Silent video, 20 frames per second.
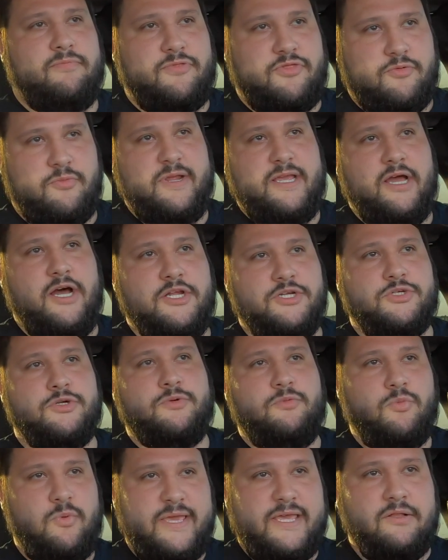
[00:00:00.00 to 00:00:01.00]

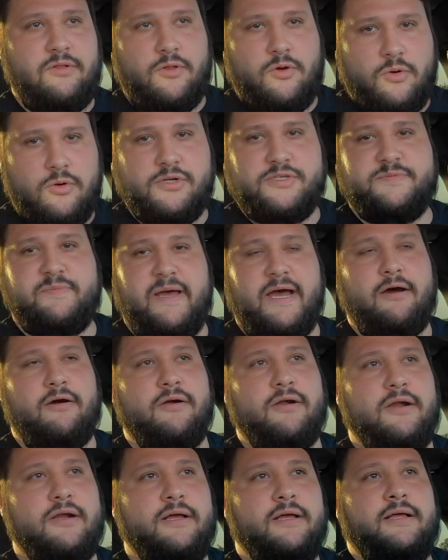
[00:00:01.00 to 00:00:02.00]
300 wheel horsepower,